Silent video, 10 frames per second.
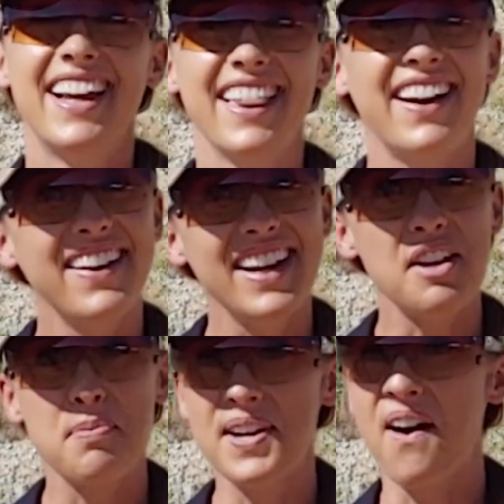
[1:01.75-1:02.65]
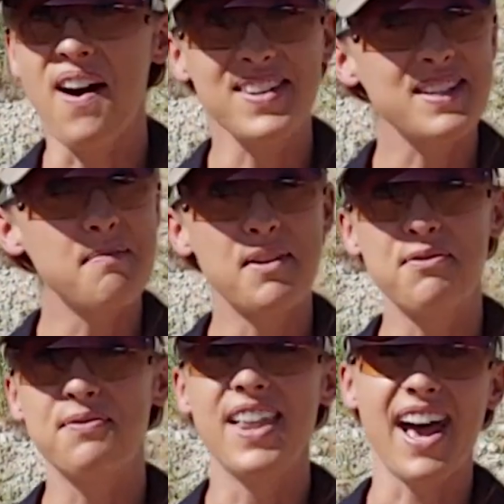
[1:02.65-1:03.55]
Larry, you've been awesome the
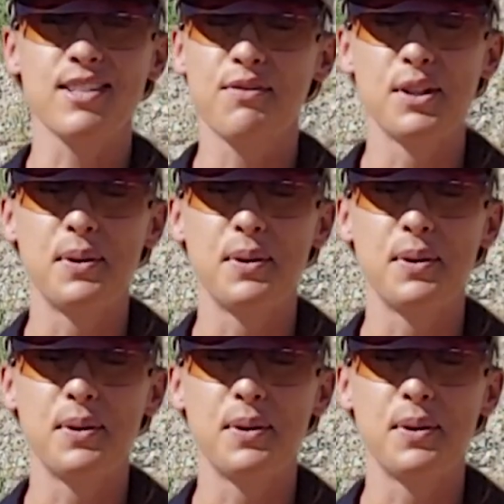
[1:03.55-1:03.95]
last few